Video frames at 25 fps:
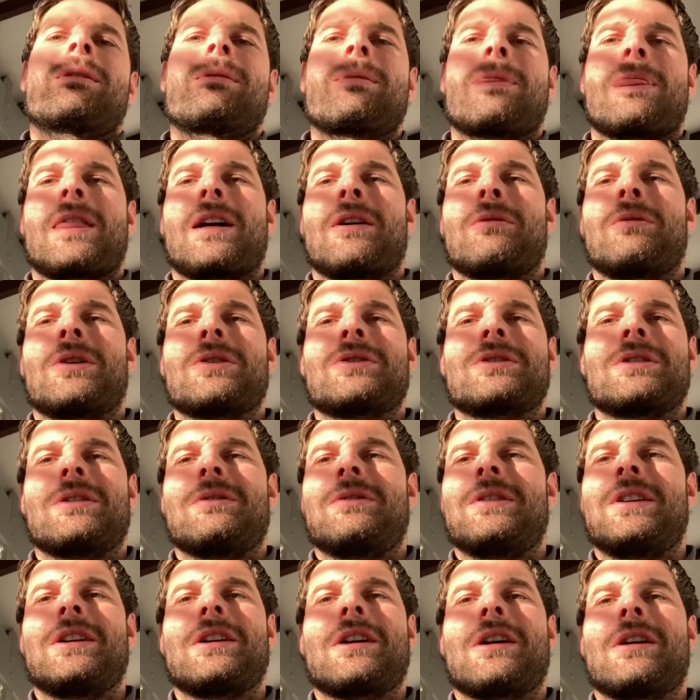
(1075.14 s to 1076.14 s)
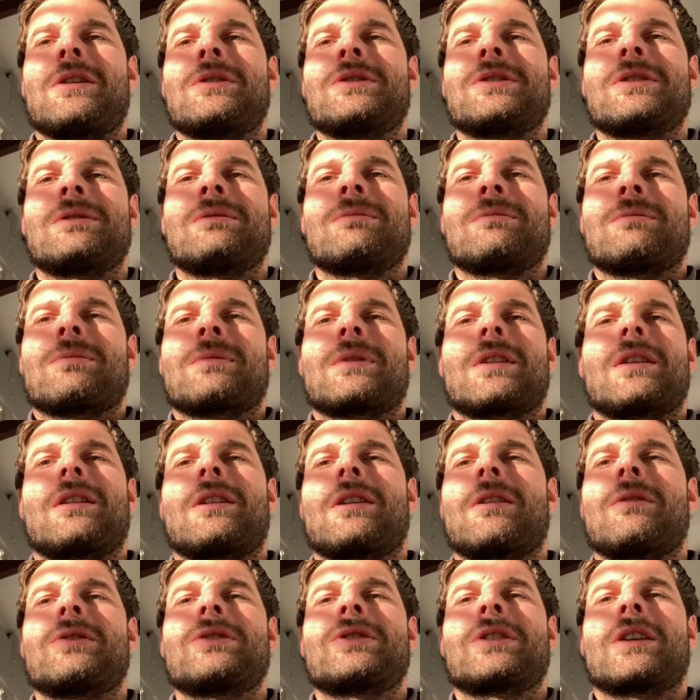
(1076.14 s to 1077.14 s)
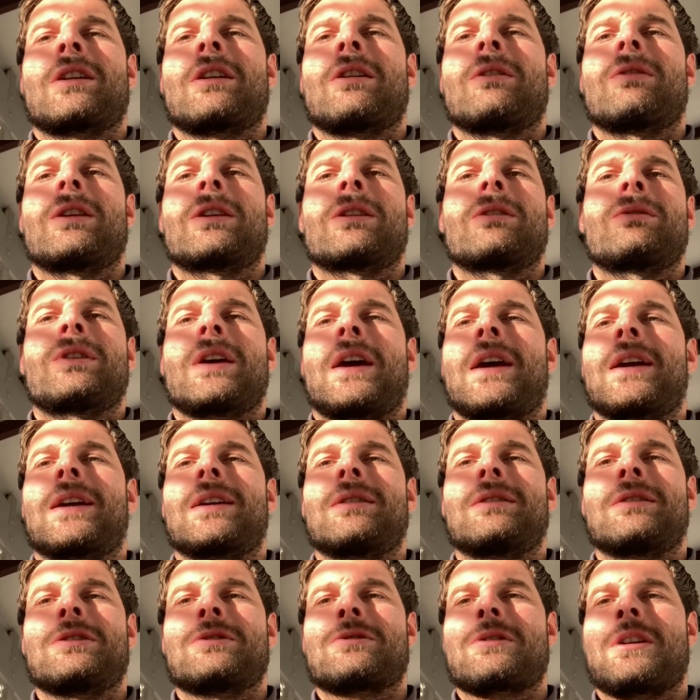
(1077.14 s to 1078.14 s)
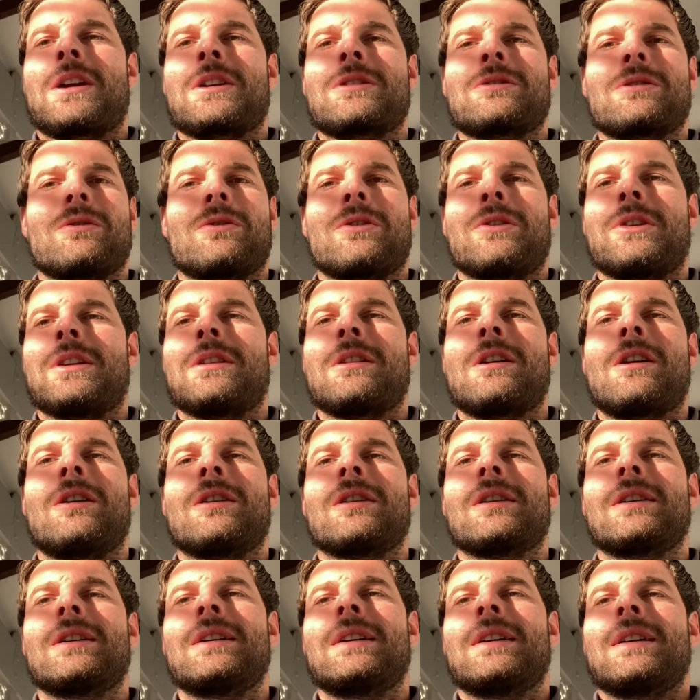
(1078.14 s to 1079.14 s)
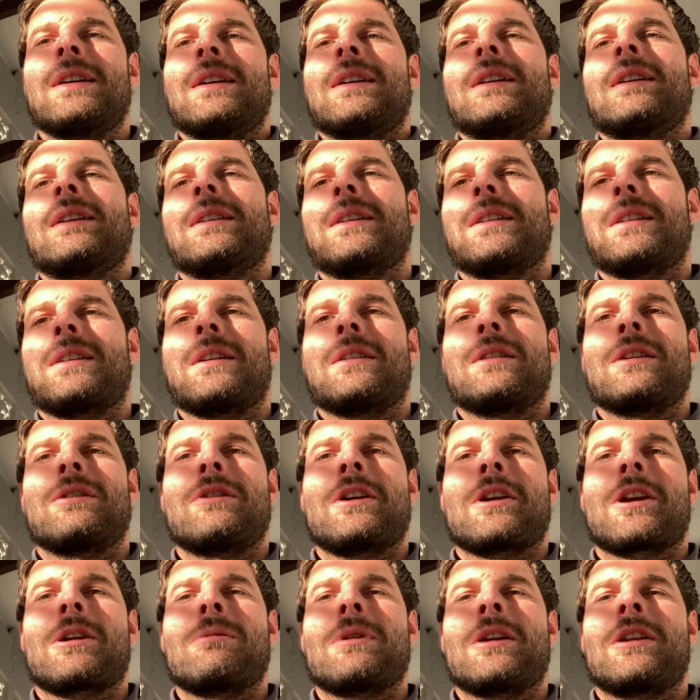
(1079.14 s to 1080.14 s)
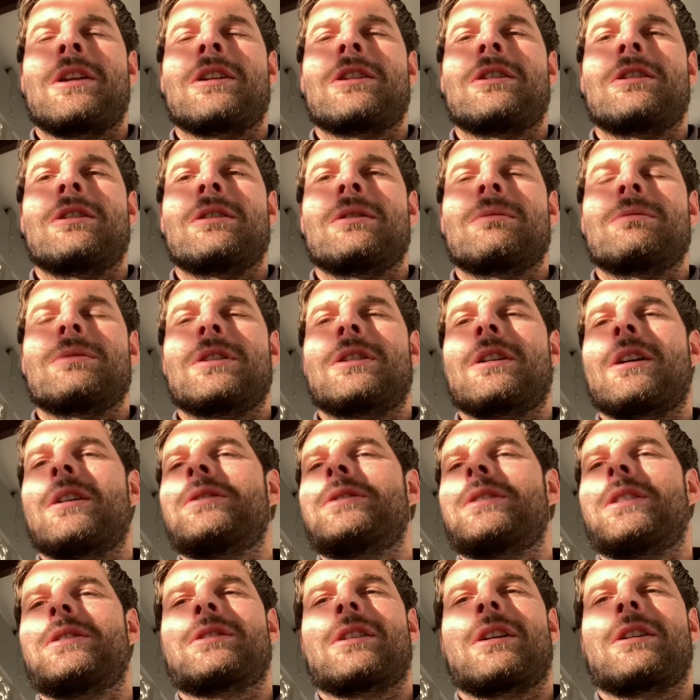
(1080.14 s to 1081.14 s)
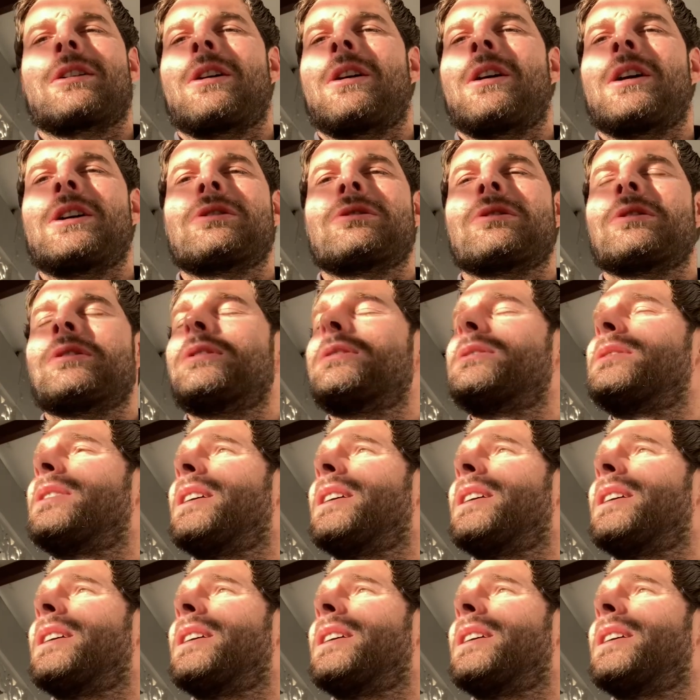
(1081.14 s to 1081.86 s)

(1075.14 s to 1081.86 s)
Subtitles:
I watch their videos, and obviously I don't think they've taken these drugs for very long. You know, they're recommending you go see a psychiatrist.